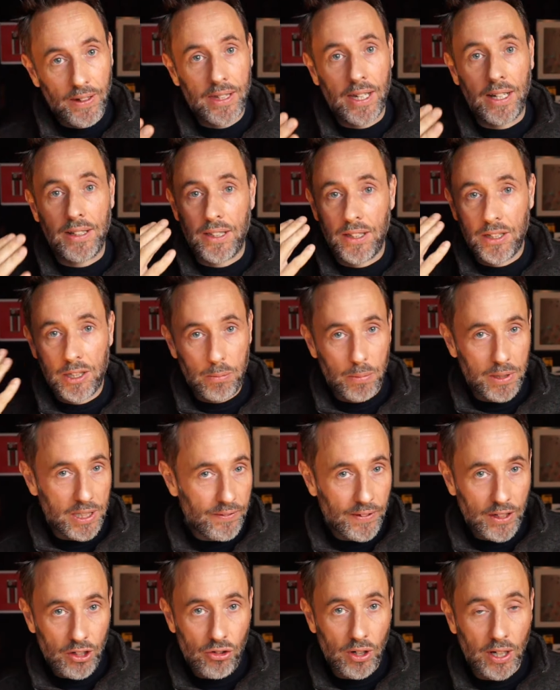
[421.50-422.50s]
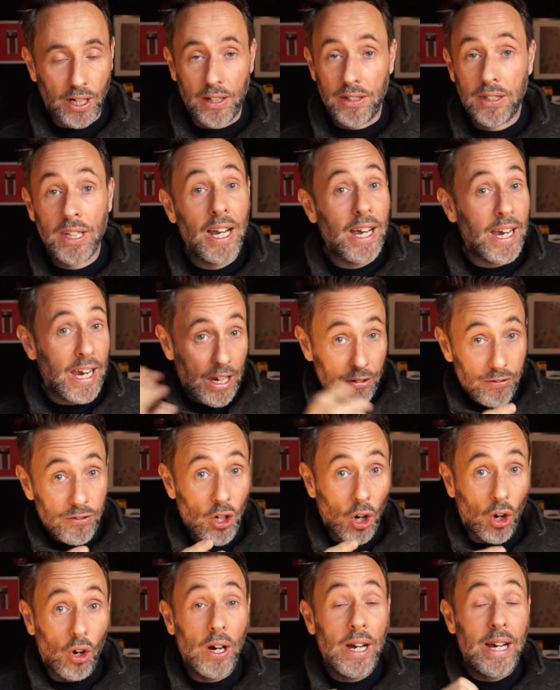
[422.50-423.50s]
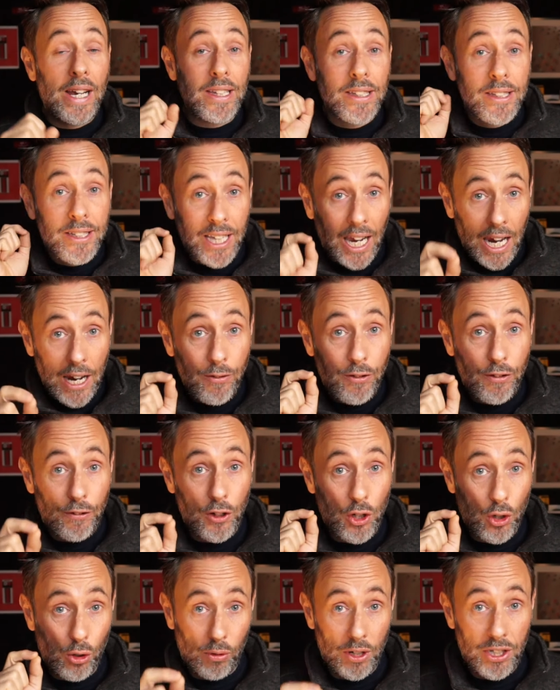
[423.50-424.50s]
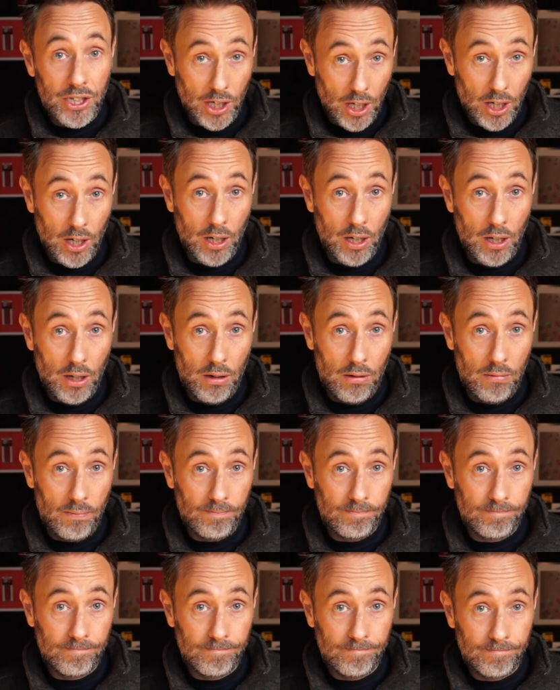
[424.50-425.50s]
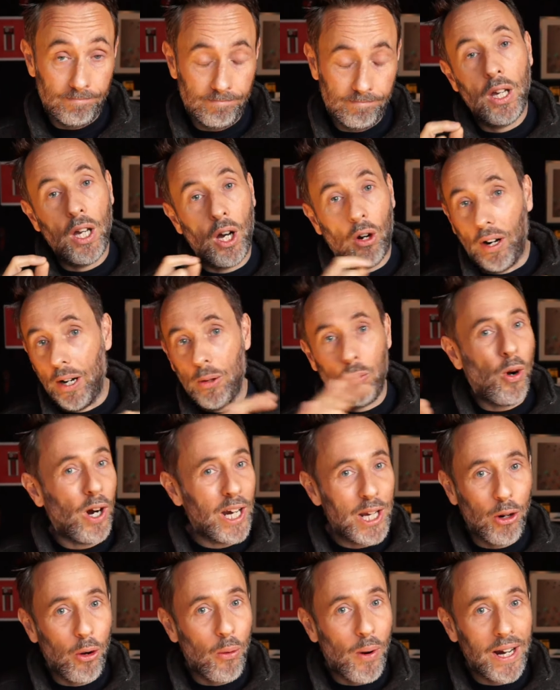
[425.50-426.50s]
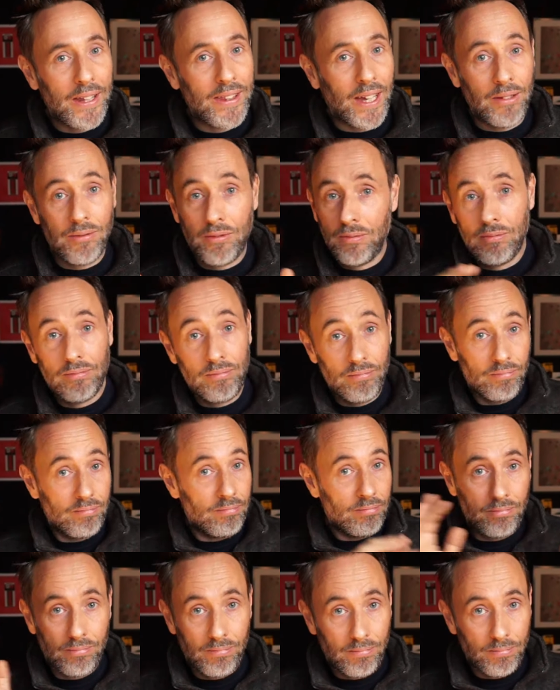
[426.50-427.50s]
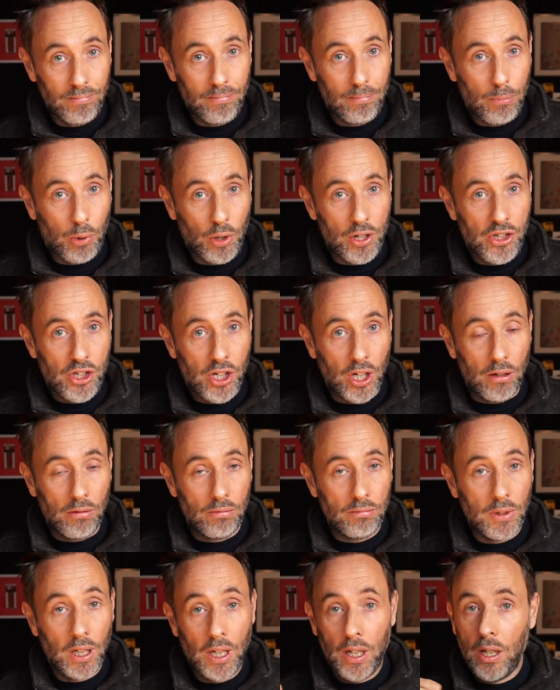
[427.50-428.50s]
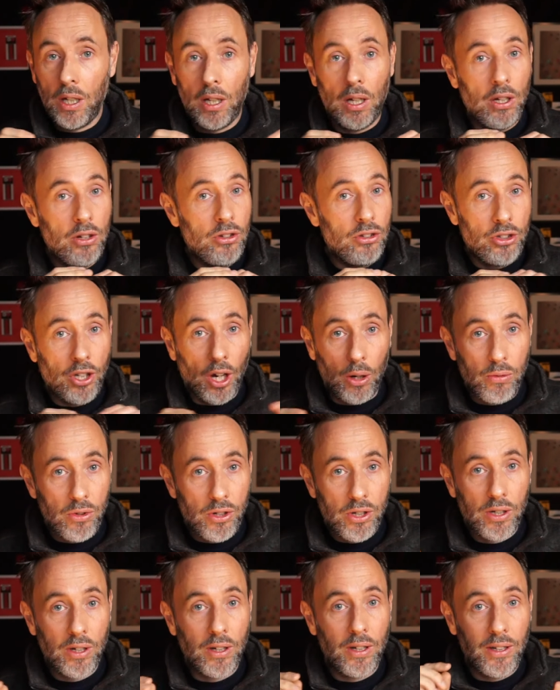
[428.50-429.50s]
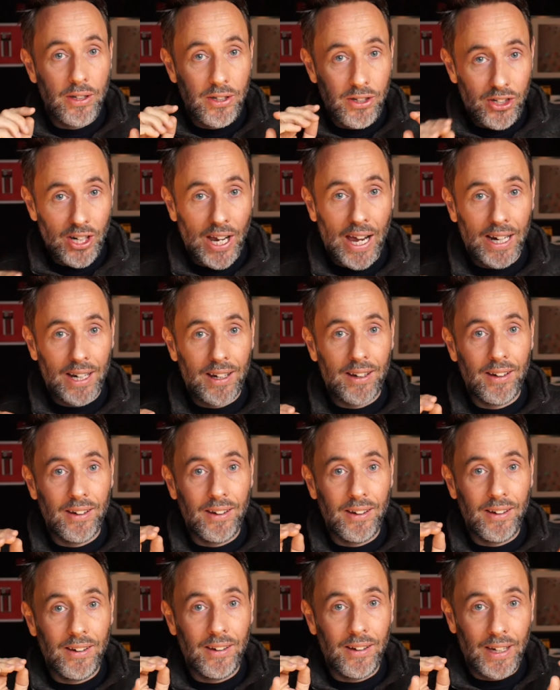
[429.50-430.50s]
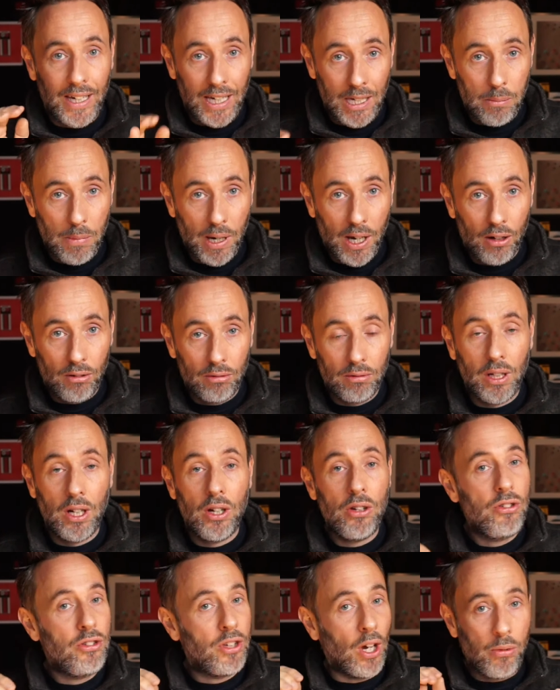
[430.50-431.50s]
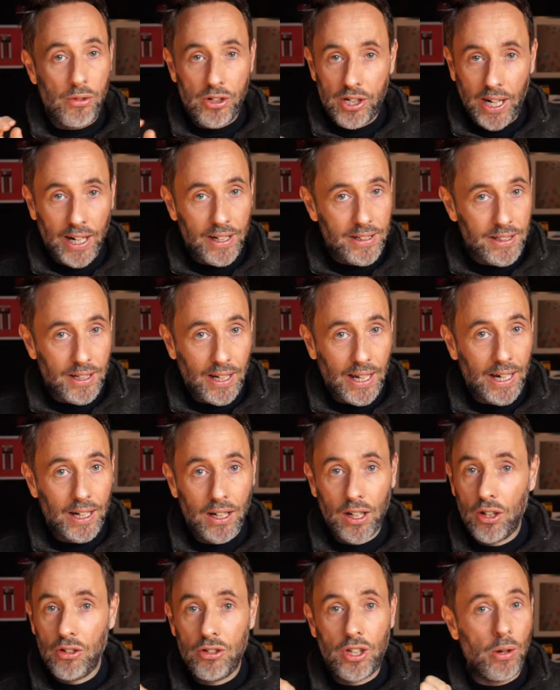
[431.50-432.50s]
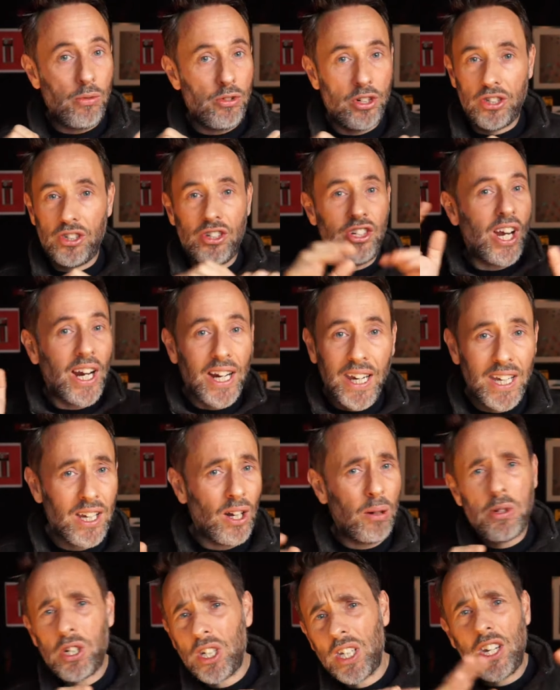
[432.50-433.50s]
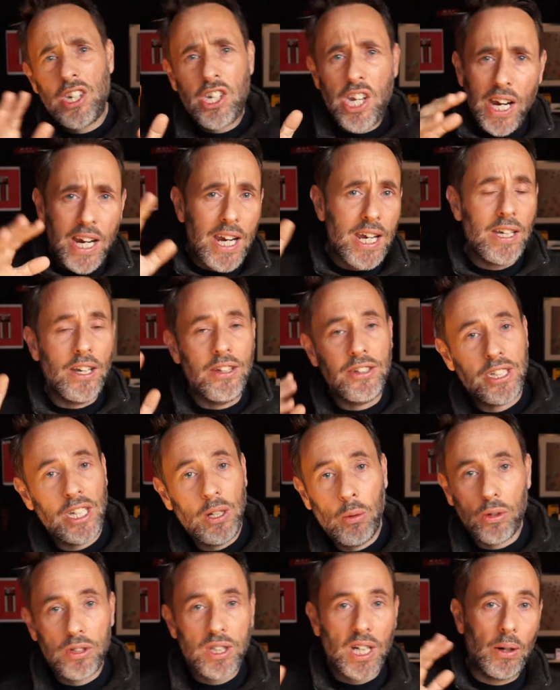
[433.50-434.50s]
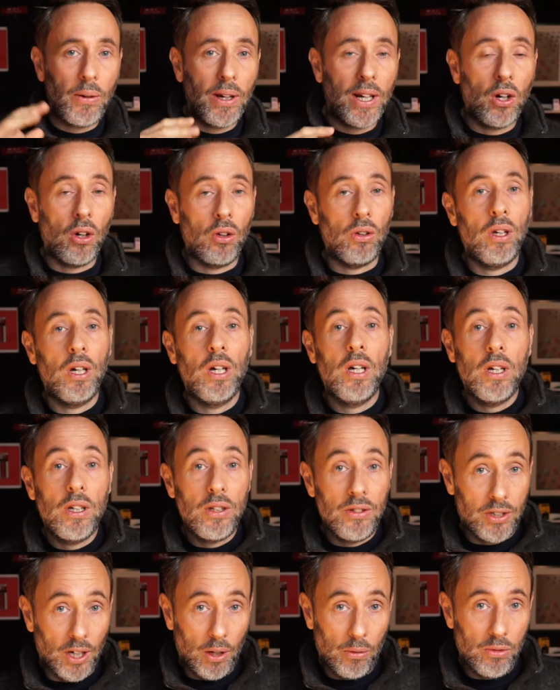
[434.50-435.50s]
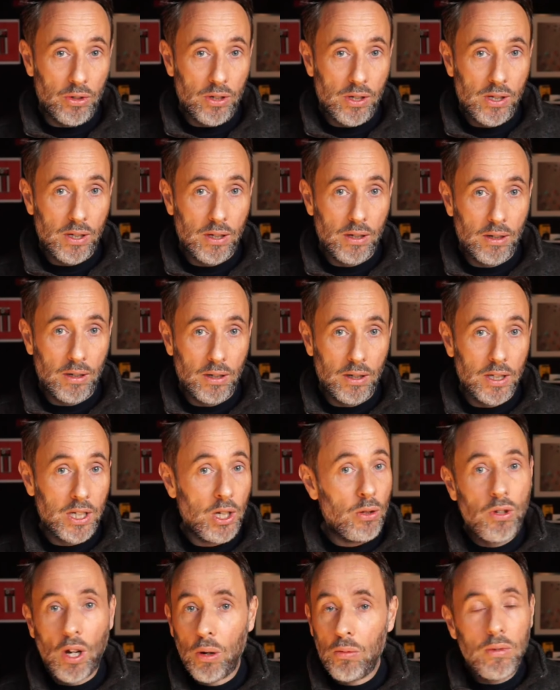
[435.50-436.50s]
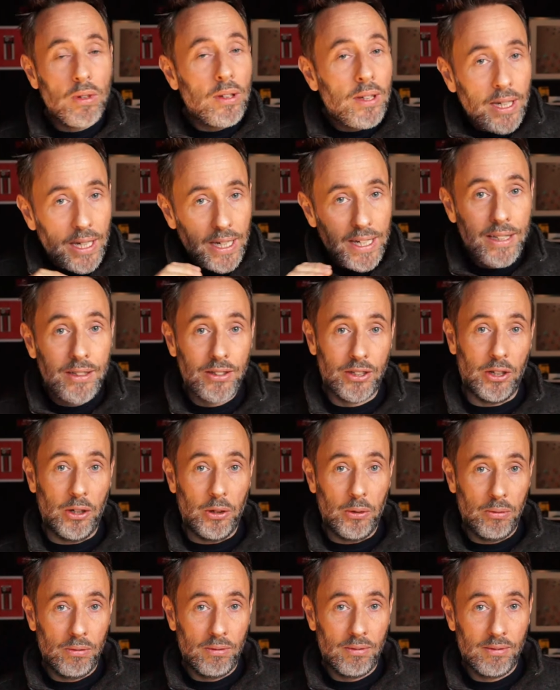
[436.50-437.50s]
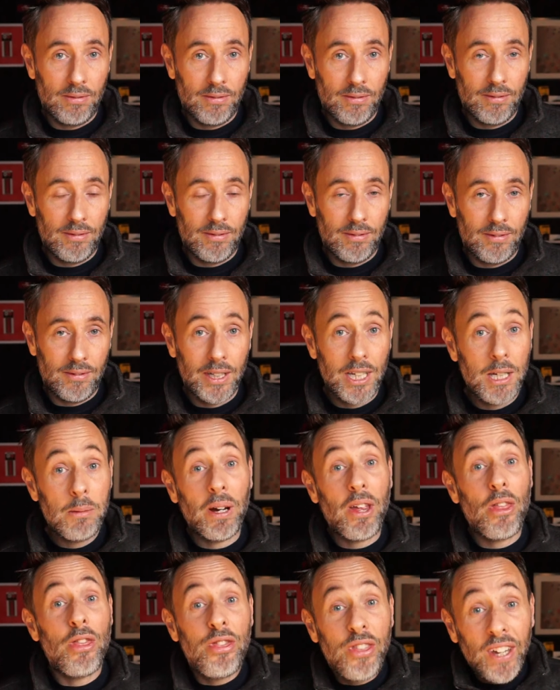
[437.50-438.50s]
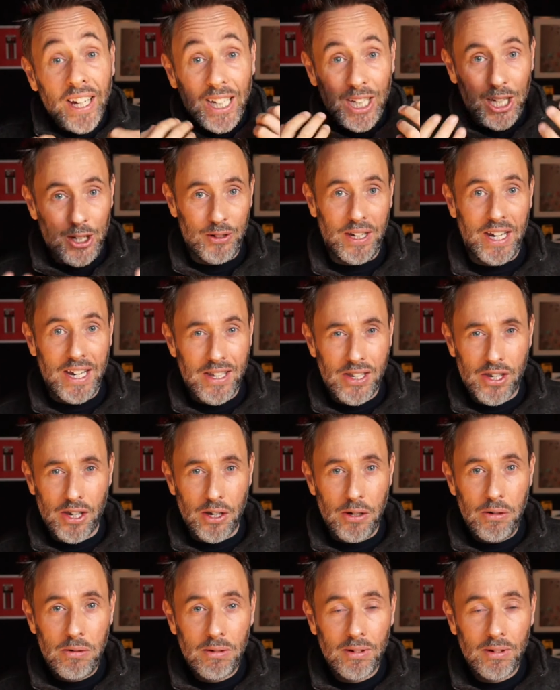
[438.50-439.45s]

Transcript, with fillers: things and specific triggers. If not, it's saved for your return. All right, while you're away then, point 2, don't check email. Don't check Slack. Don't just check in. I'm just going to check in and see what's going on. Don't. You don't need to. You might think you need to,